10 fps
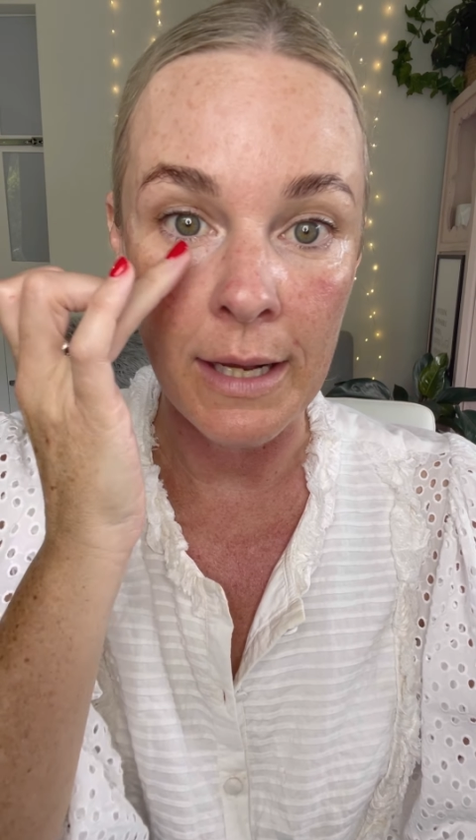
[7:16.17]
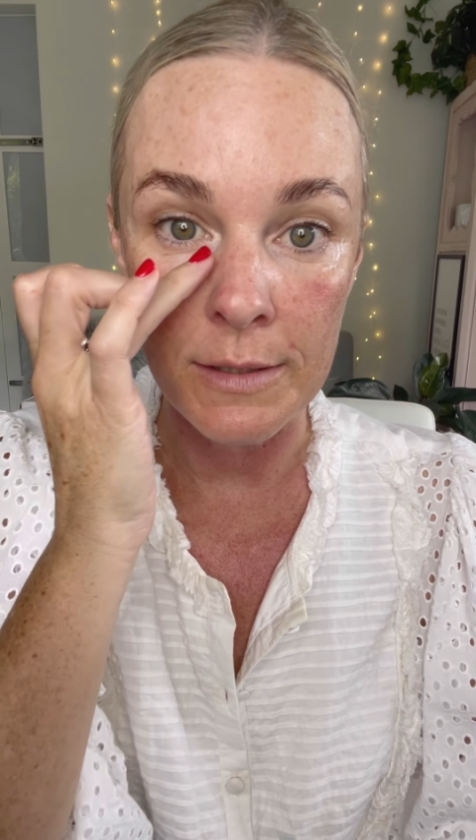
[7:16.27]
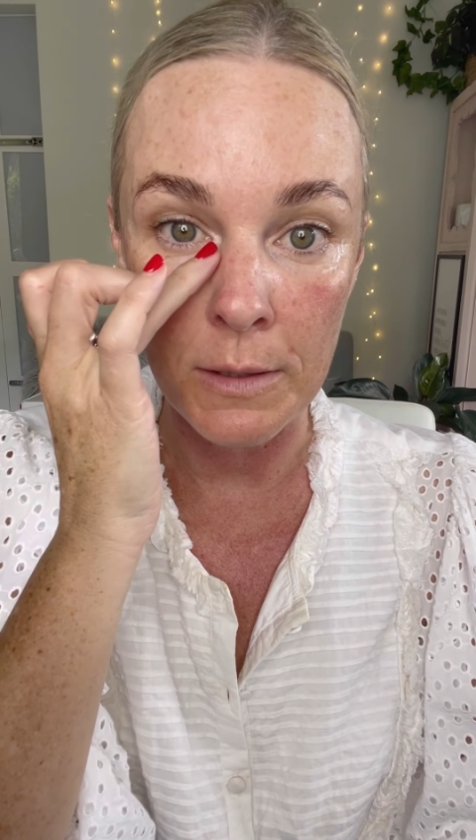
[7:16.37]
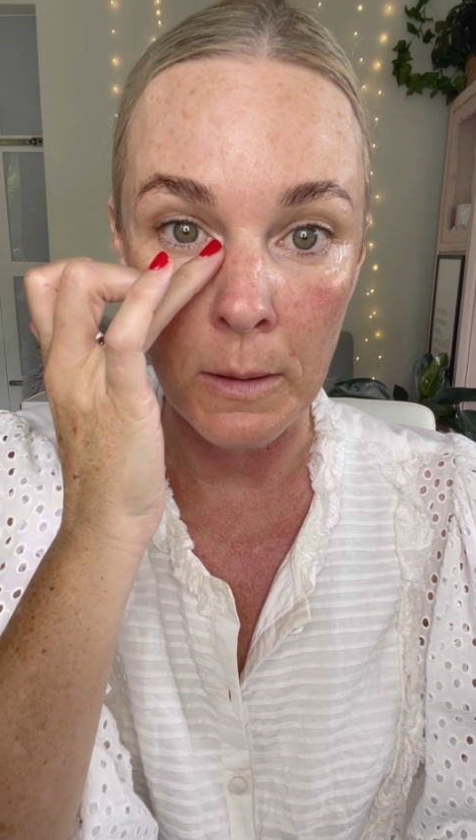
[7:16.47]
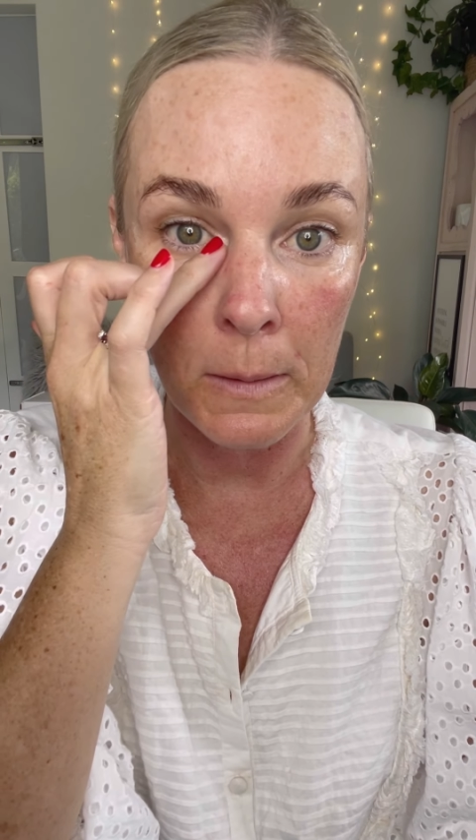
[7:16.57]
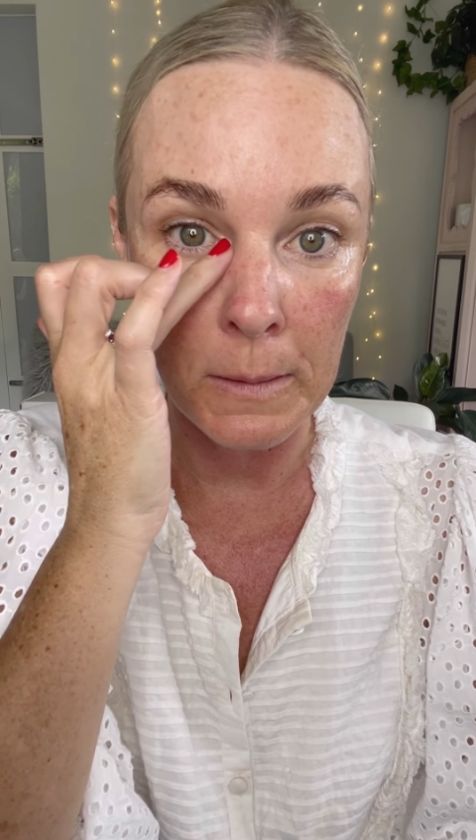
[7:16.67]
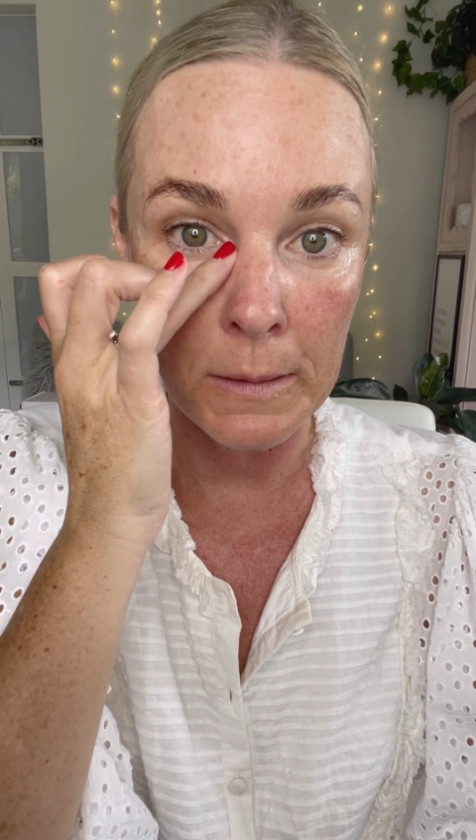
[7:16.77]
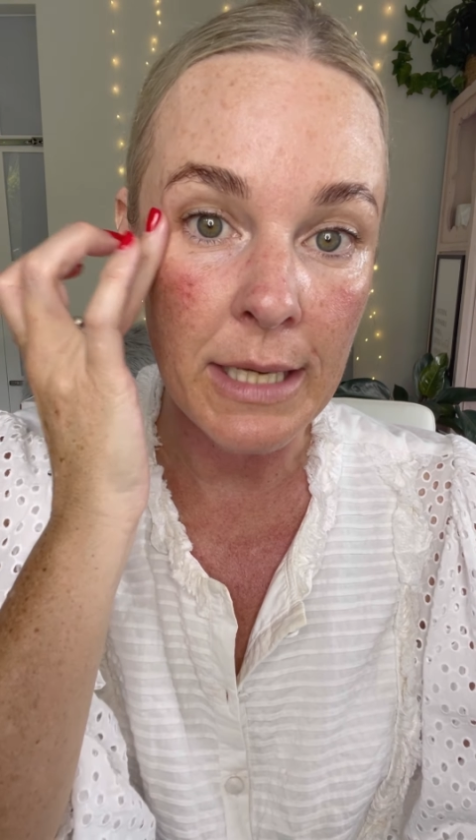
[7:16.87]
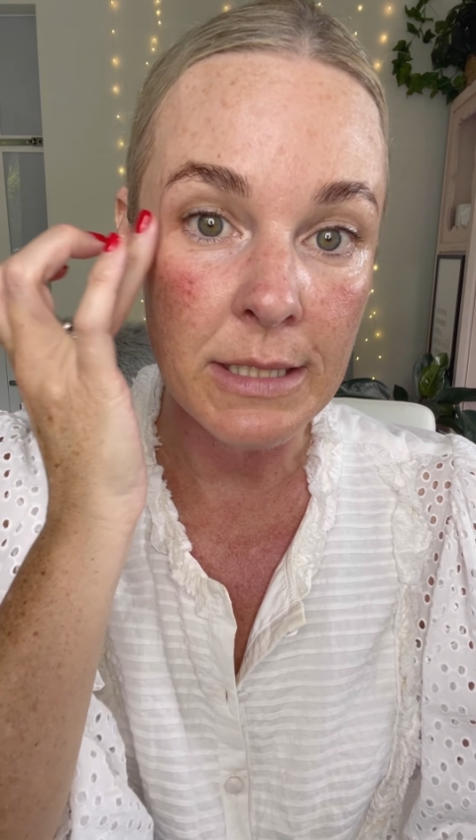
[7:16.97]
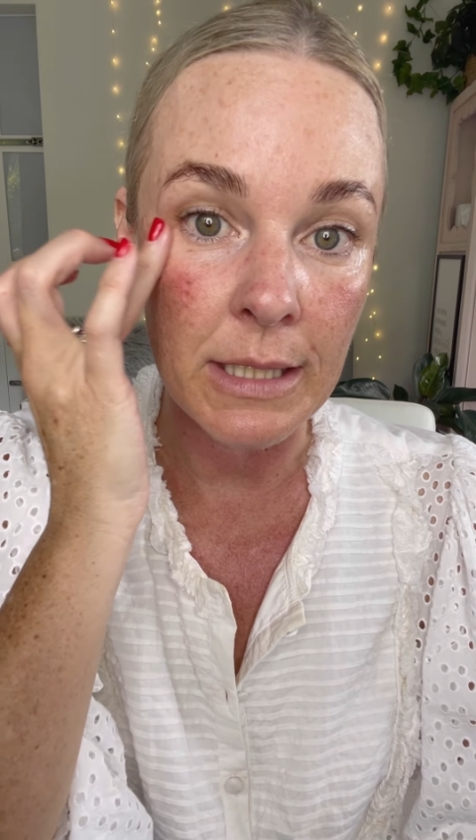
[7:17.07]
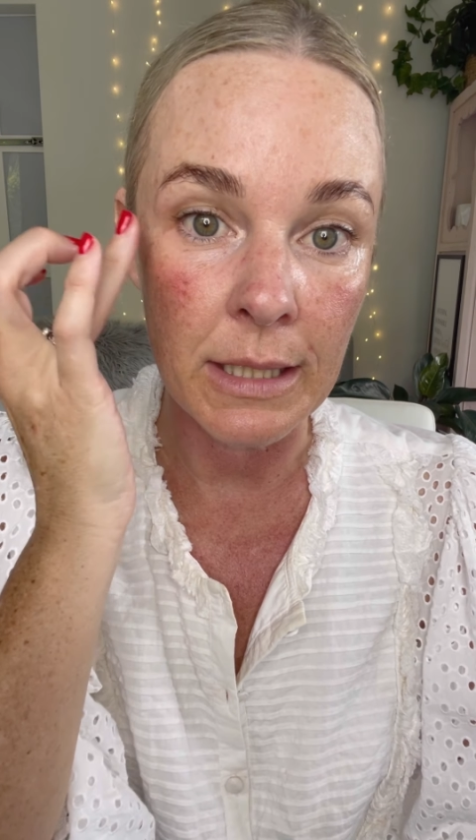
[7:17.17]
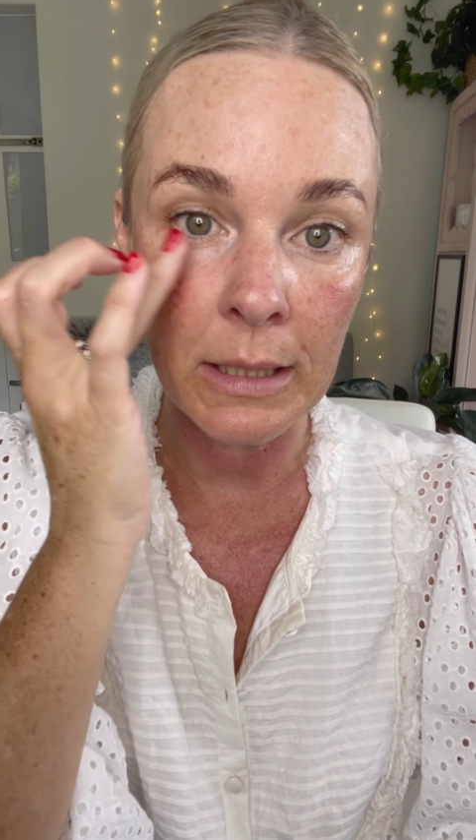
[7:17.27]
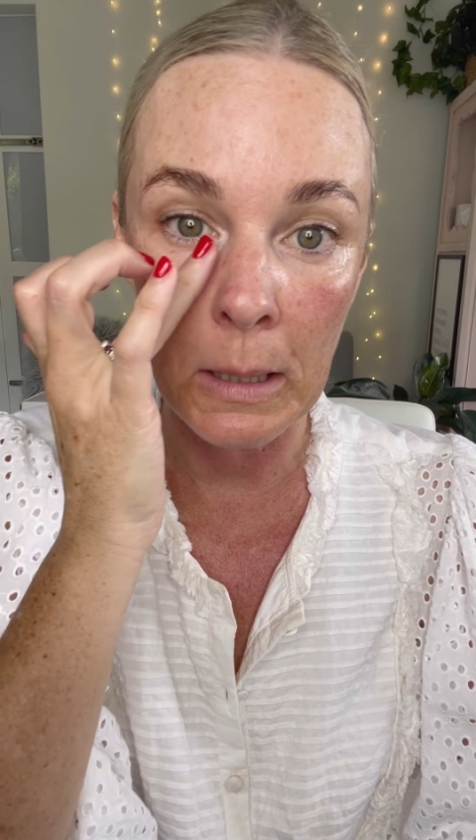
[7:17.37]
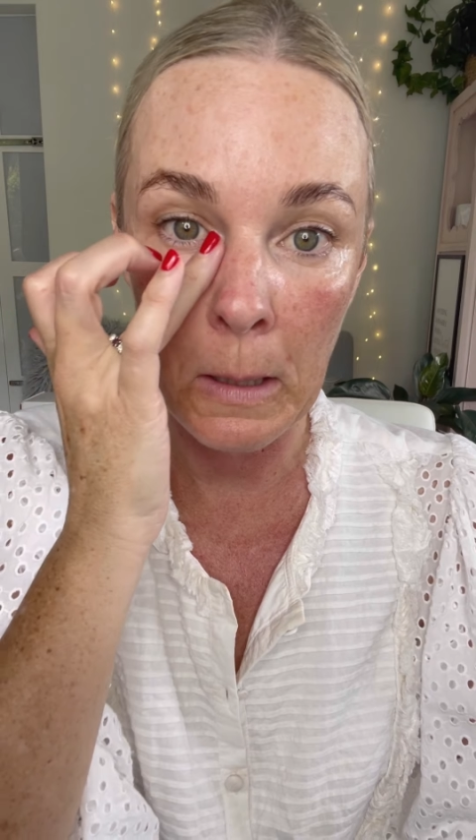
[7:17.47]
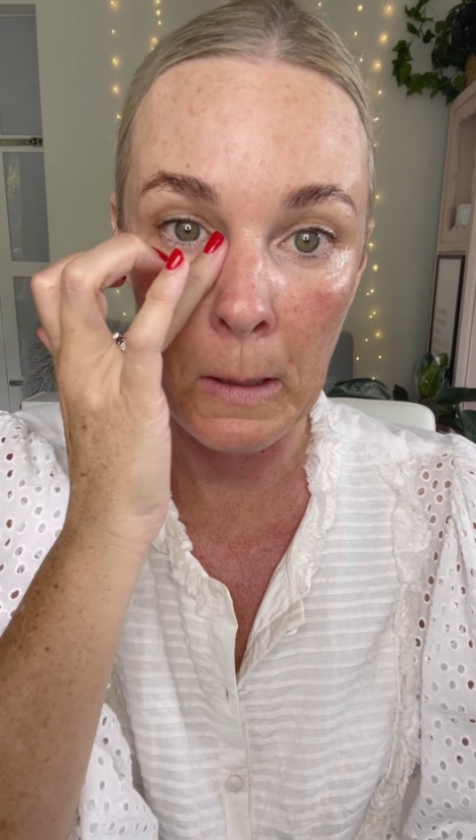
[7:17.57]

zone, patting